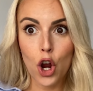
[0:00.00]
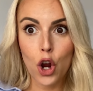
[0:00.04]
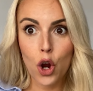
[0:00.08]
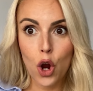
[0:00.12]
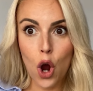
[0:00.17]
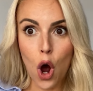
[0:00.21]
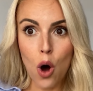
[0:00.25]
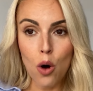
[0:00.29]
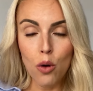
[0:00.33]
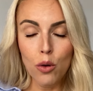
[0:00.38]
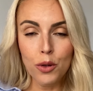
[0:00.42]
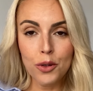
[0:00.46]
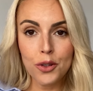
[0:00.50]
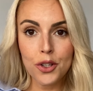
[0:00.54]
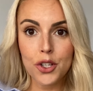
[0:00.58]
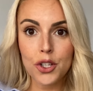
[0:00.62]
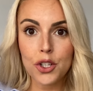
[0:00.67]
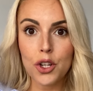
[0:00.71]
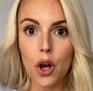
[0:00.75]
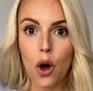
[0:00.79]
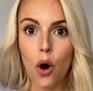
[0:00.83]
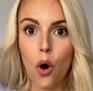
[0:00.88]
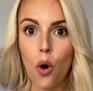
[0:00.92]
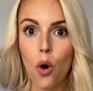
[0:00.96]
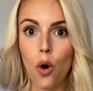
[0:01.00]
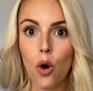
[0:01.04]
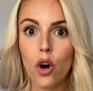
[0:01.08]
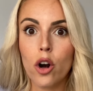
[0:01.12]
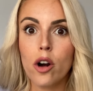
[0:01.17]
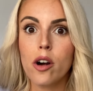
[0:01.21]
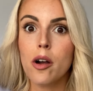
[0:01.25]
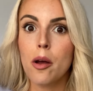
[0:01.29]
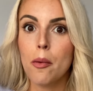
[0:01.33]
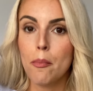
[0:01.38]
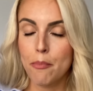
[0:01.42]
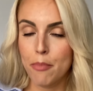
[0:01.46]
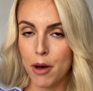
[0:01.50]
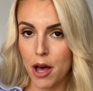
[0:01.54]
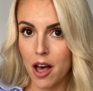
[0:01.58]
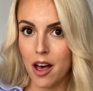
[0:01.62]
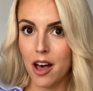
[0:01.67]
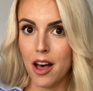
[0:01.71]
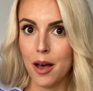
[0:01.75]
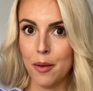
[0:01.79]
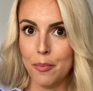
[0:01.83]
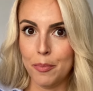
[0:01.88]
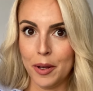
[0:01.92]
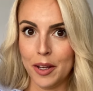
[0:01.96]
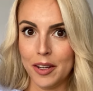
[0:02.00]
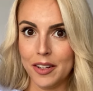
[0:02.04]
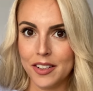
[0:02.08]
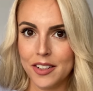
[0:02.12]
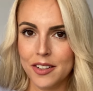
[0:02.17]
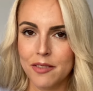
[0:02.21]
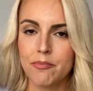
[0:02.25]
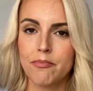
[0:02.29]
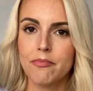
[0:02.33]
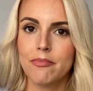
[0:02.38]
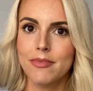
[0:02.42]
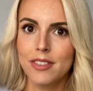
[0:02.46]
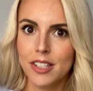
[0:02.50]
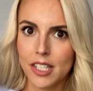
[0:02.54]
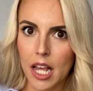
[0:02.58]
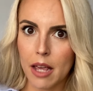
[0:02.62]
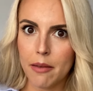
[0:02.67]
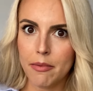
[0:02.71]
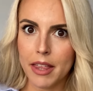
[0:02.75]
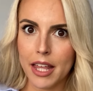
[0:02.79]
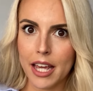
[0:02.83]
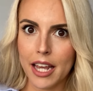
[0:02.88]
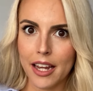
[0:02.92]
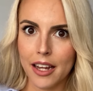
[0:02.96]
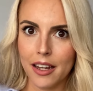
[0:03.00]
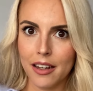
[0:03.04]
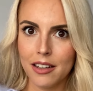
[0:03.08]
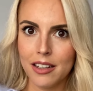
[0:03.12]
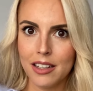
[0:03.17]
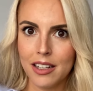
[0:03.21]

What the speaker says: goals or purpose. Same thing,